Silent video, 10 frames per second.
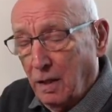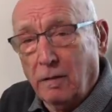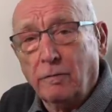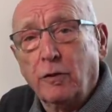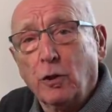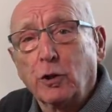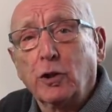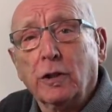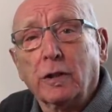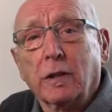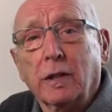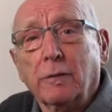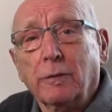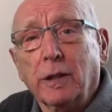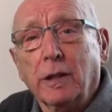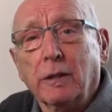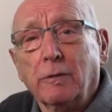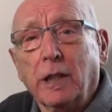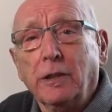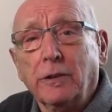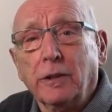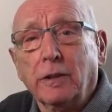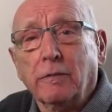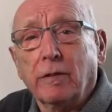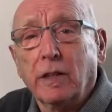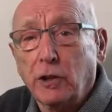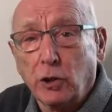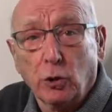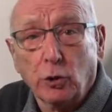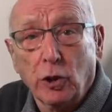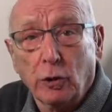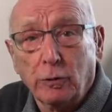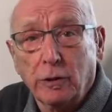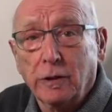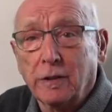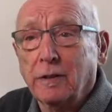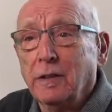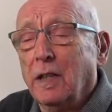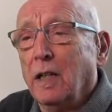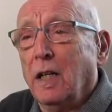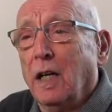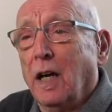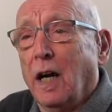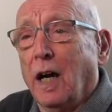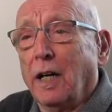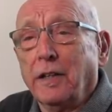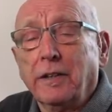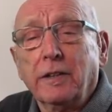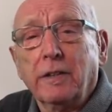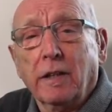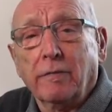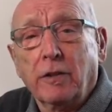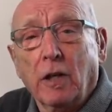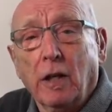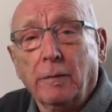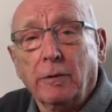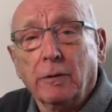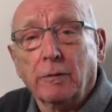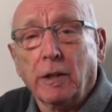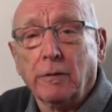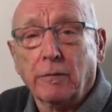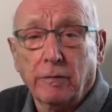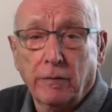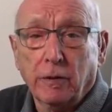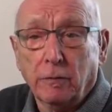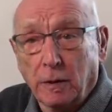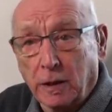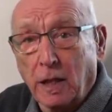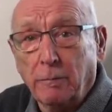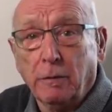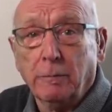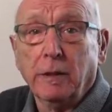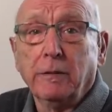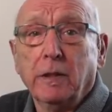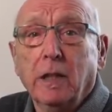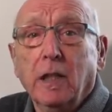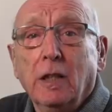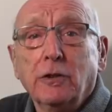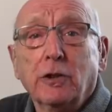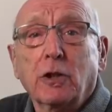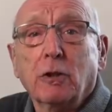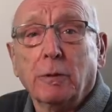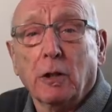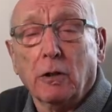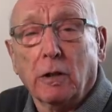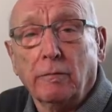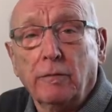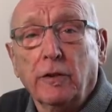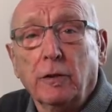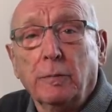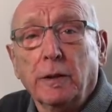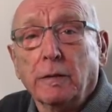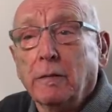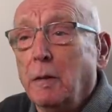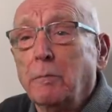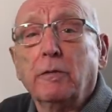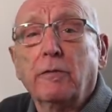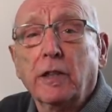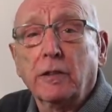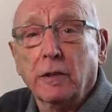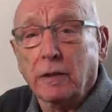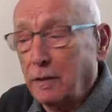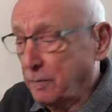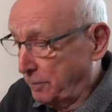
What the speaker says: Unfortunately, we arranged it at very short notice, and I didn't have time to arrange for Phil, my cameraman, to come along and film it professionally.